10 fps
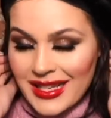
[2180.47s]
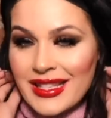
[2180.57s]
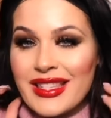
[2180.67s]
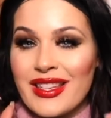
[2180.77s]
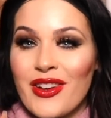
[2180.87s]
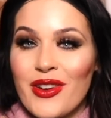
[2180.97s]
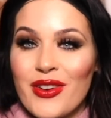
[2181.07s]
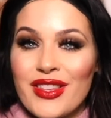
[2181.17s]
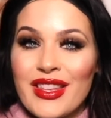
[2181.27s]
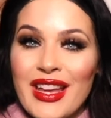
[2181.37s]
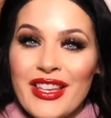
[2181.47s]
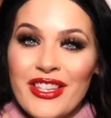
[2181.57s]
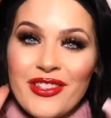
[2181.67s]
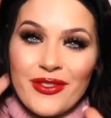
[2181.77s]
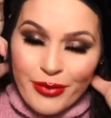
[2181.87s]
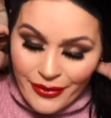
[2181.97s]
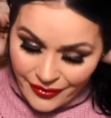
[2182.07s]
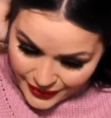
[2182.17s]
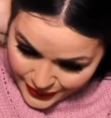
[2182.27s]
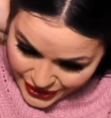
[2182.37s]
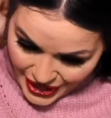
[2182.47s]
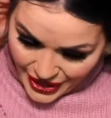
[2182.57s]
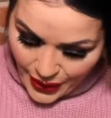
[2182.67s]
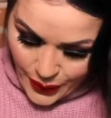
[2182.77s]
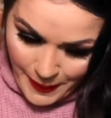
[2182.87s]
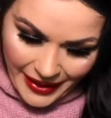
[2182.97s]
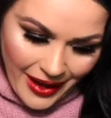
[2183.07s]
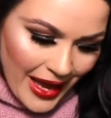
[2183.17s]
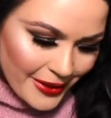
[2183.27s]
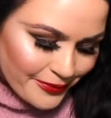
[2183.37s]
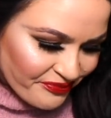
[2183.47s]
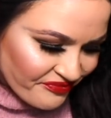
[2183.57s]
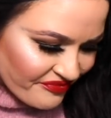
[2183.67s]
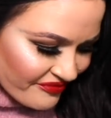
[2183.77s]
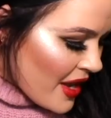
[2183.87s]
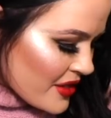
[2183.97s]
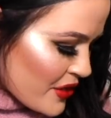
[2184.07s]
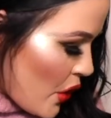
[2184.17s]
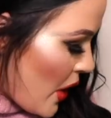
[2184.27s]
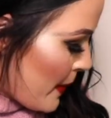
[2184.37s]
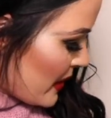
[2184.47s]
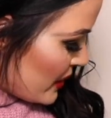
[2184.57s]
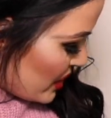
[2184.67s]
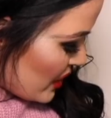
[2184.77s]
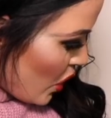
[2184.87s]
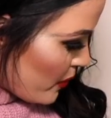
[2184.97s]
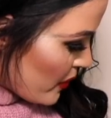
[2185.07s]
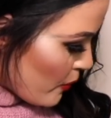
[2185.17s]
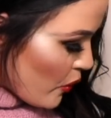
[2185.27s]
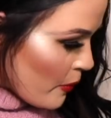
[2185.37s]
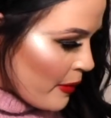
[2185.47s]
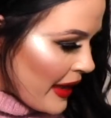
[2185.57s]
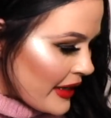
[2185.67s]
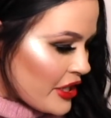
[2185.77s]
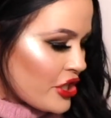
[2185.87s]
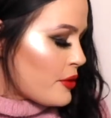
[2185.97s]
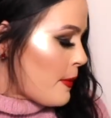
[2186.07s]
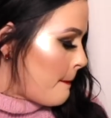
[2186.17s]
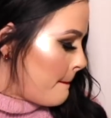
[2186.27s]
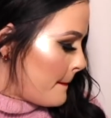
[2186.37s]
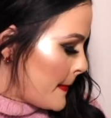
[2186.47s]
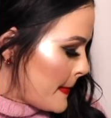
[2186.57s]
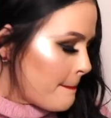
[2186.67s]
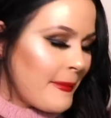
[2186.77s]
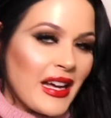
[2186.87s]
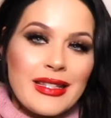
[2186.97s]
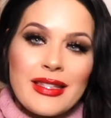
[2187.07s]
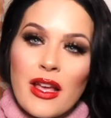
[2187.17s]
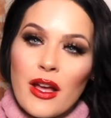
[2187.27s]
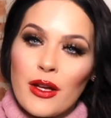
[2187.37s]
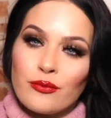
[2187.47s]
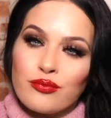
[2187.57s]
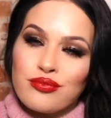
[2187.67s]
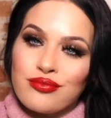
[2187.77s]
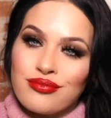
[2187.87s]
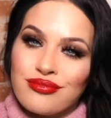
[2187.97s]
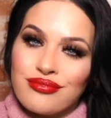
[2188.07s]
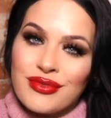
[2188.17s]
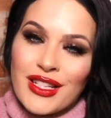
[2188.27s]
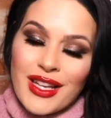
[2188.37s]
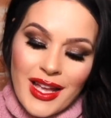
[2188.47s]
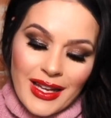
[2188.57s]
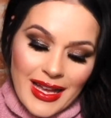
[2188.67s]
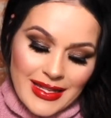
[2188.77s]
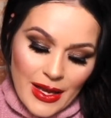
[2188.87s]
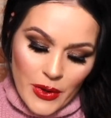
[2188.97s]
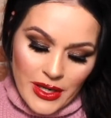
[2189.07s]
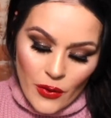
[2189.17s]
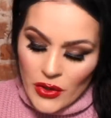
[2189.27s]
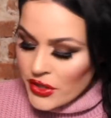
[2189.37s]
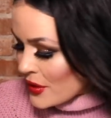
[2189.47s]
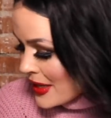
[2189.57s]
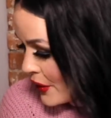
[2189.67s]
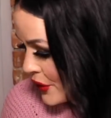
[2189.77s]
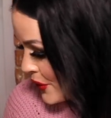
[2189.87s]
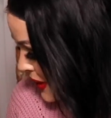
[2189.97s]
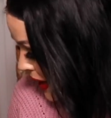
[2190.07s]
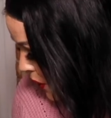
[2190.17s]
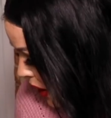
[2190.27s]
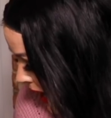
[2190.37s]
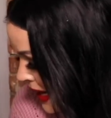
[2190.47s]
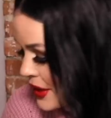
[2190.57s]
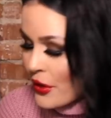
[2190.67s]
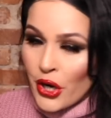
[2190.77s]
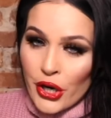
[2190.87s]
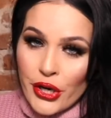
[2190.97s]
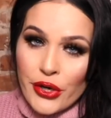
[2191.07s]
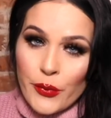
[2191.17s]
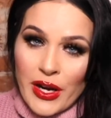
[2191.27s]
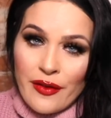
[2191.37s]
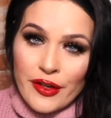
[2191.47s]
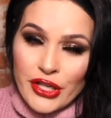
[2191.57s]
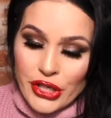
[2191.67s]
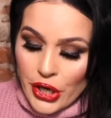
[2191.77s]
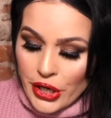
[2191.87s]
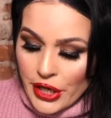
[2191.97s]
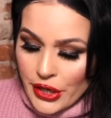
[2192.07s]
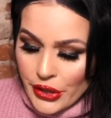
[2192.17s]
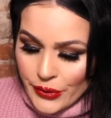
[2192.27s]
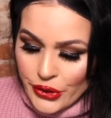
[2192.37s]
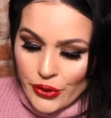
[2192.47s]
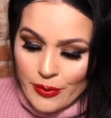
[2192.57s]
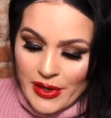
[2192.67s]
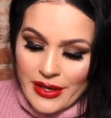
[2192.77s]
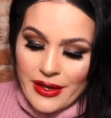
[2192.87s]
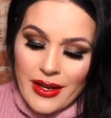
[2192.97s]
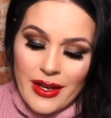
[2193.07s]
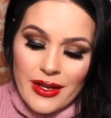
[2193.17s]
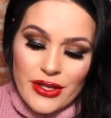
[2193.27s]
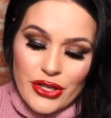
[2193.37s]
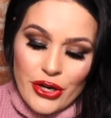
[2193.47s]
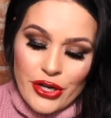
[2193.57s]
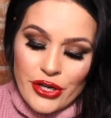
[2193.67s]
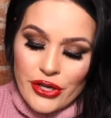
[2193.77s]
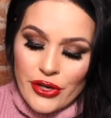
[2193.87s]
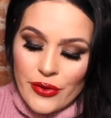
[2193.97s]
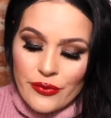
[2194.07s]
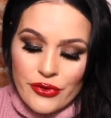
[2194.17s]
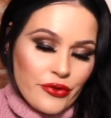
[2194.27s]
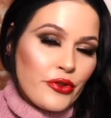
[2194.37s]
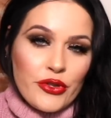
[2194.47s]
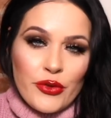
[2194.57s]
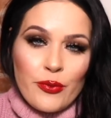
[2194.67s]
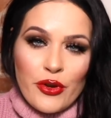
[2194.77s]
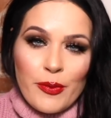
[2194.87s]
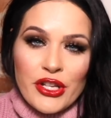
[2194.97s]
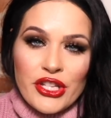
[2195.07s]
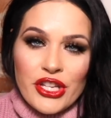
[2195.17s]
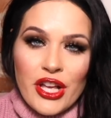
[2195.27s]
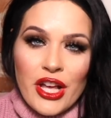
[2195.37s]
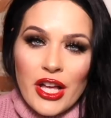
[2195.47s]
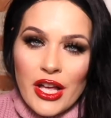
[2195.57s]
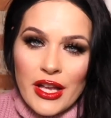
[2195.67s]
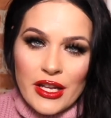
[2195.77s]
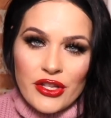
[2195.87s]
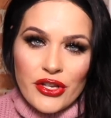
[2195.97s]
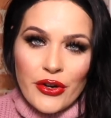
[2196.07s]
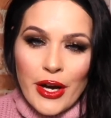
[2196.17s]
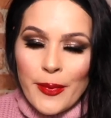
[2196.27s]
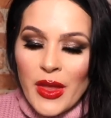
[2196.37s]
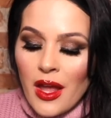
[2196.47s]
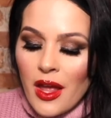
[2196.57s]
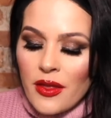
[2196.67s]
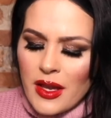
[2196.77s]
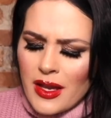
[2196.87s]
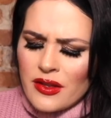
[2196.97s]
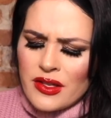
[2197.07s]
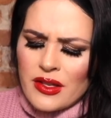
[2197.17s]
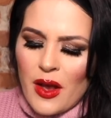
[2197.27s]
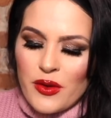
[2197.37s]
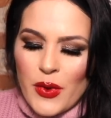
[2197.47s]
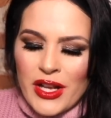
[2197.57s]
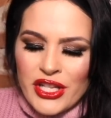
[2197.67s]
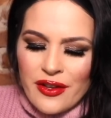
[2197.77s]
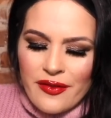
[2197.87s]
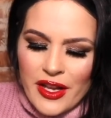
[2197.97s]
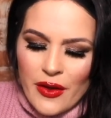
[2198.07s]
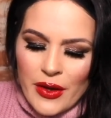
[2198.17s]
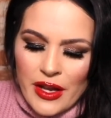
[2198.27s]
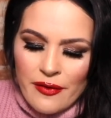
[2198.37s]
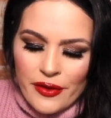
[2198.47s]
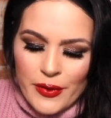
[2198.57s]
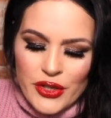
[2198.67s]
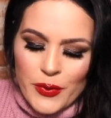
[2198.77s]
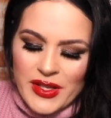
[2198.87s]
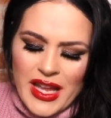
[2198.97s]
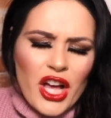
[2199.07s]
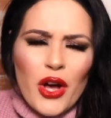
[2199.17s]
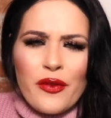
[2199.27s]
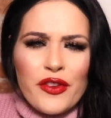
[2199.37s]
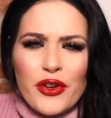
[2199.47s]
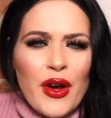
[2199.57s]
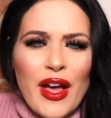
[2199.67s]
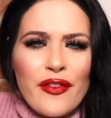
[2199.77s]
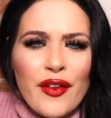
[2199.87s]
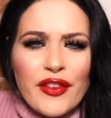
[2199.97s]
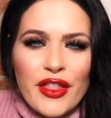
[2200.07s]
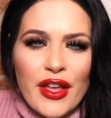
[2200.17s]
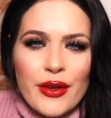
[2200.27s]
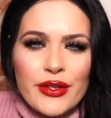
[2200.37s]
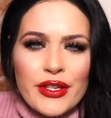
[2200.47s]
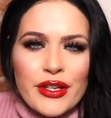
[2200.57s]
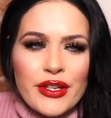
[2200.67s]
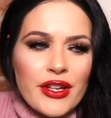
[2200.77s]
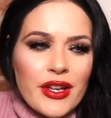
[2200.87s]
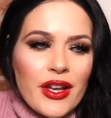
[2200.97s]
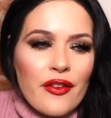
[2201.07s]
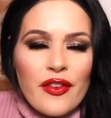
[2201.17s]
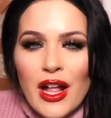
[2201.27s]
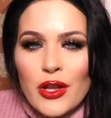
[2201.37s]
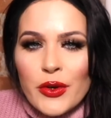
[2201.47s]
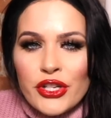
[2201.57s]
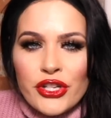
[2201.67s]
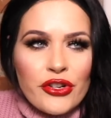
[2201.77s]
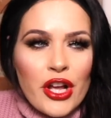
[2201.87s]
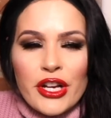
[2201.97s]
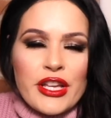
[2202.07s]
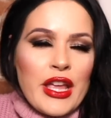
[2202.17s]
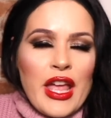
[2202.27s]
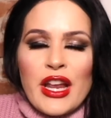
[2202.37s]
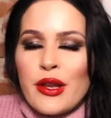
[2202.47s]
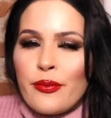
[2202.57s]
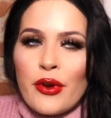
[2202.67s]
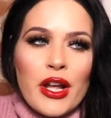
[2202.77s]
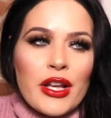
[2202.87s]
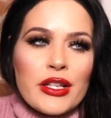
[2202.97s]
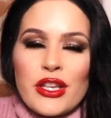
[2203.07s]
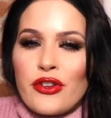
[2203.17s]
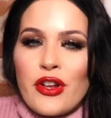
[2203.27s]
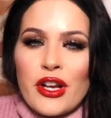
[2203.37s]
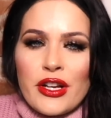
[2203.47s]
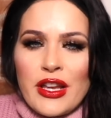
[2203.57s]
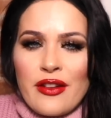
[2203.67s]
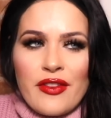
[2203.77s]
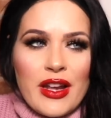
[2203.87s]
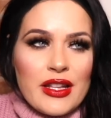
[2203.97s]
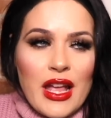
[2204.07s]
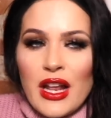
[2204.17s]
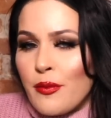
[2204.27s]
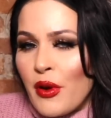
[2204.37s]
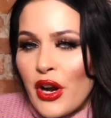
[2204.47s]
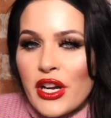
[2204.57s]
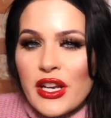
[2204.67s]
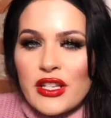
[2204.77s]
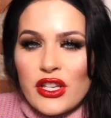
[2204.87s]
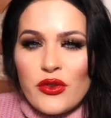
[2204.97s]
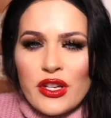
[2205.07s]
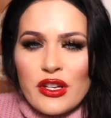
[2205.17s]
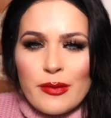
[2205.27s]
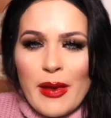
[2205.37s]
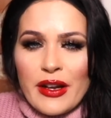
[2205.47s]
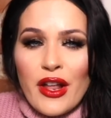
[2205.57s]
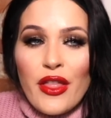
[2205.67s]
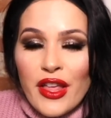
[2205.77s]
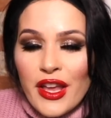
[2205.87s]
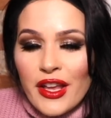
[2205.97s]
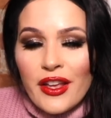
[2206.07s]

So thank you, Profusion. Oh my God. So I'm gonna just open up one more package. But um, guys, I wanna also tell you now, I had heard when I first started YouTube and started, you know, YouTube pretty much uh, and Instagram, this, I was watching a video and an influencer was like, oh, if you don't have 50,000 followers, you're not going to get any products and you're not going to get invited to any parties and you can expect nothing.